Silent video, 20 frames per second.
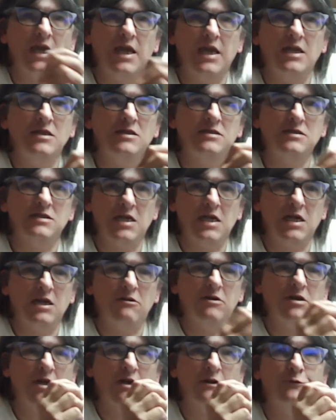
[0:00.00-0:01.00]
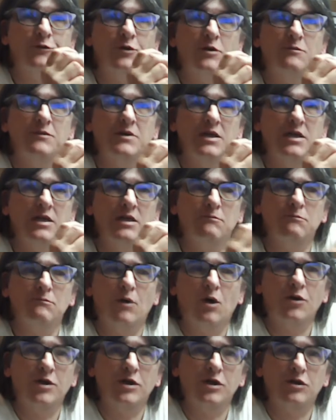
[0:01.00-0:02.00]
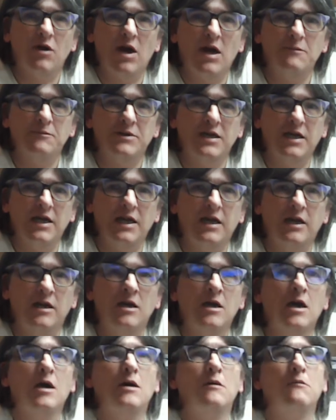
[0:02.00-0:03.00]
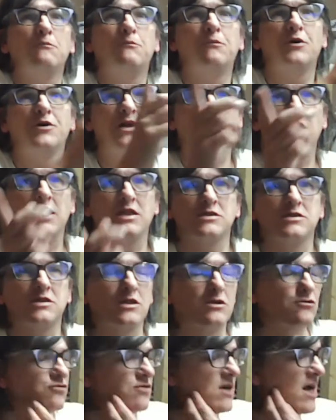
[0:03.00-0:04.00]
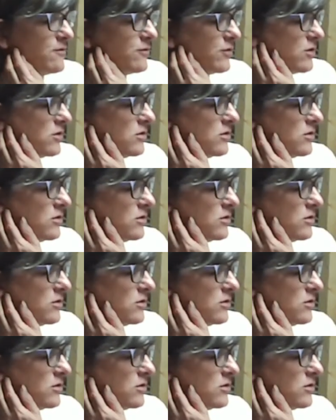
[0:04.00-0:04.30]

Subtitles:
interior from the monogram kit, put it into the Revel.